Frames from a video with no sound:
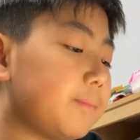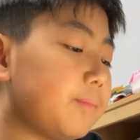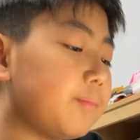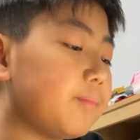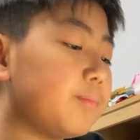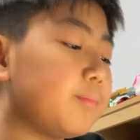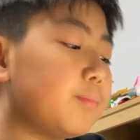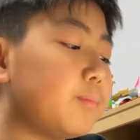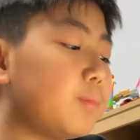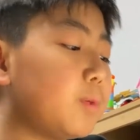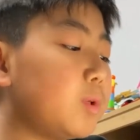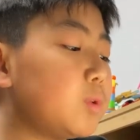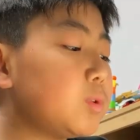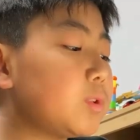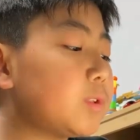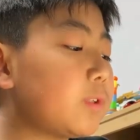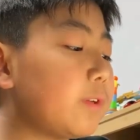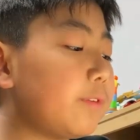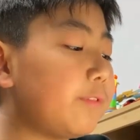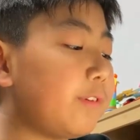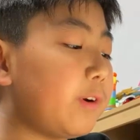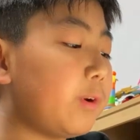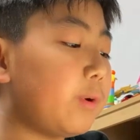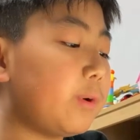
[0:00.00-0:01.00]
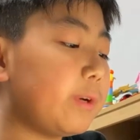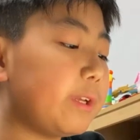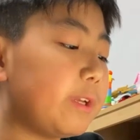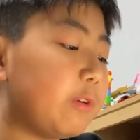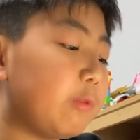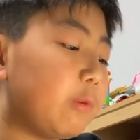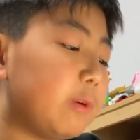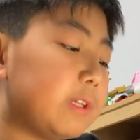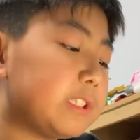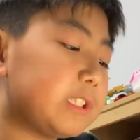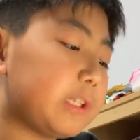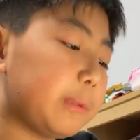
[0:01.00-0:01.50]
Most of all, it
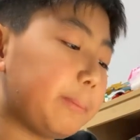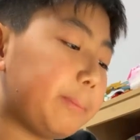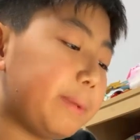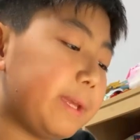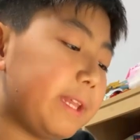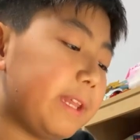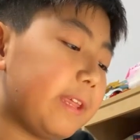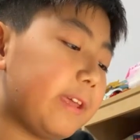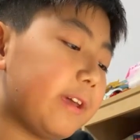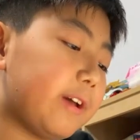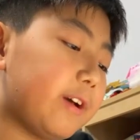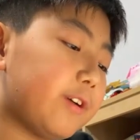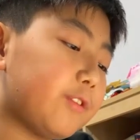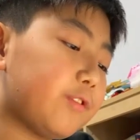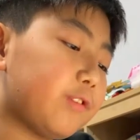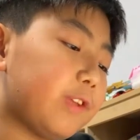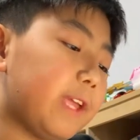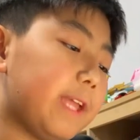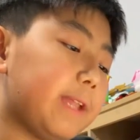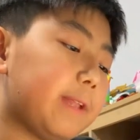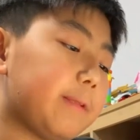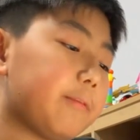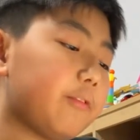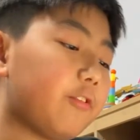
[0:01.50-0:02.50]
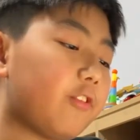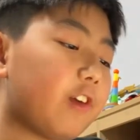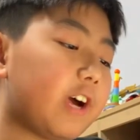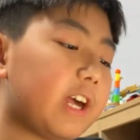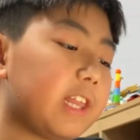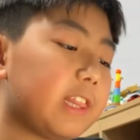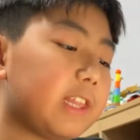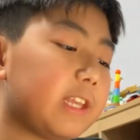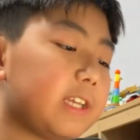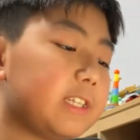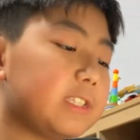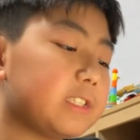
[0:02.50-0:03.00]
was the beating of and
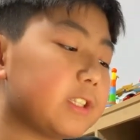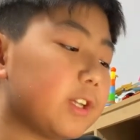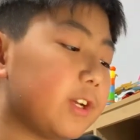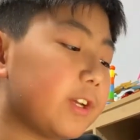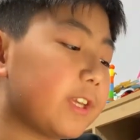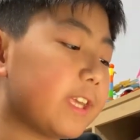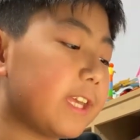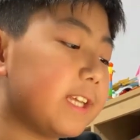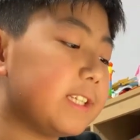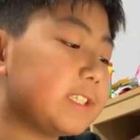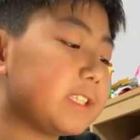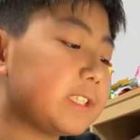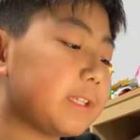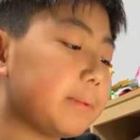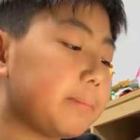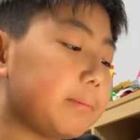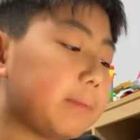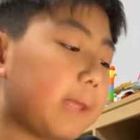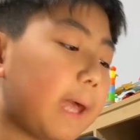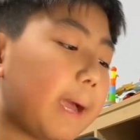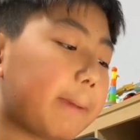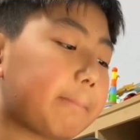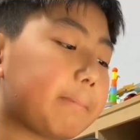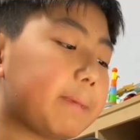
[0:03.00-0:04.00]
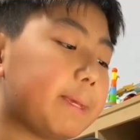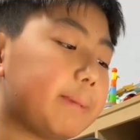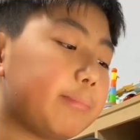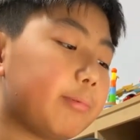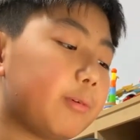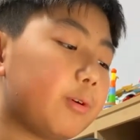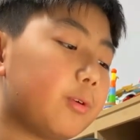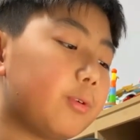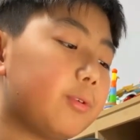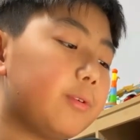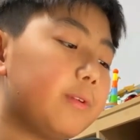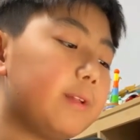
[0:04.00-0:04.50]
violence against the black
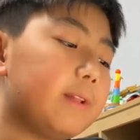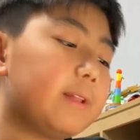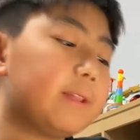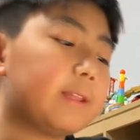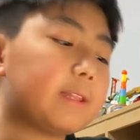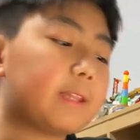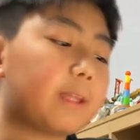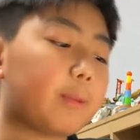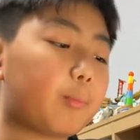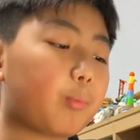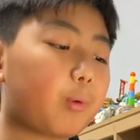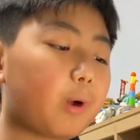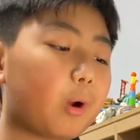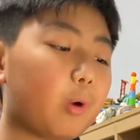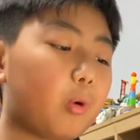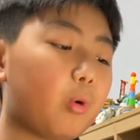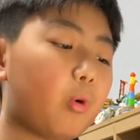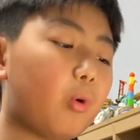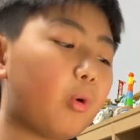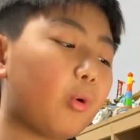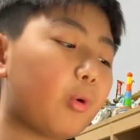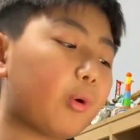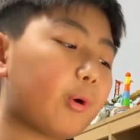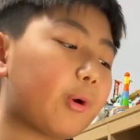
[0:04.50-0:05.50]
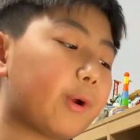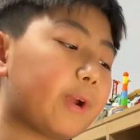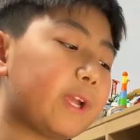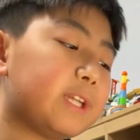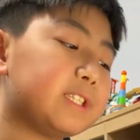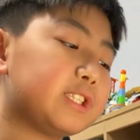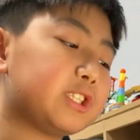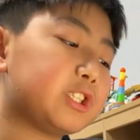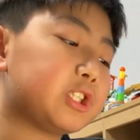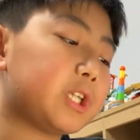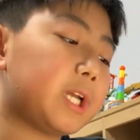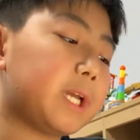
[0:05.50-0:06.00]
people that brought horror and
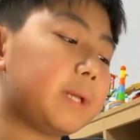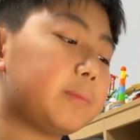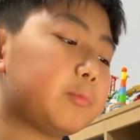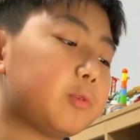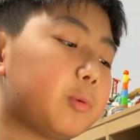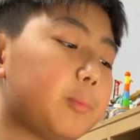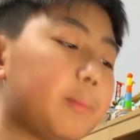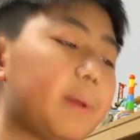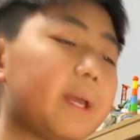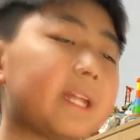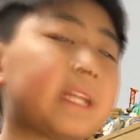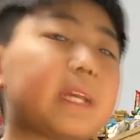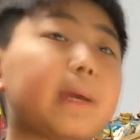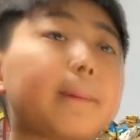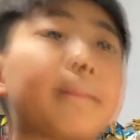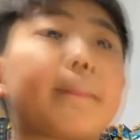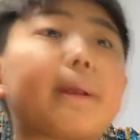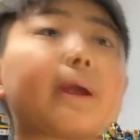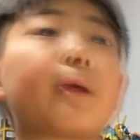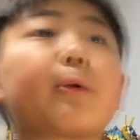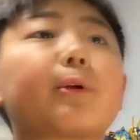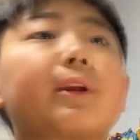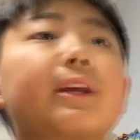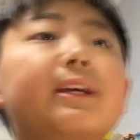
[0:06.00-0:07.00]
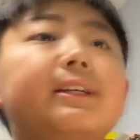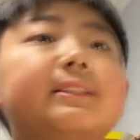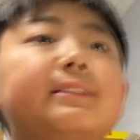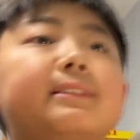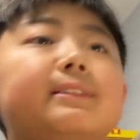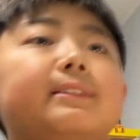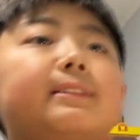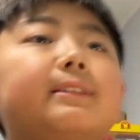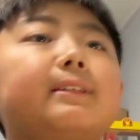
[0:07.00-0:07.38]
shame to many Americans.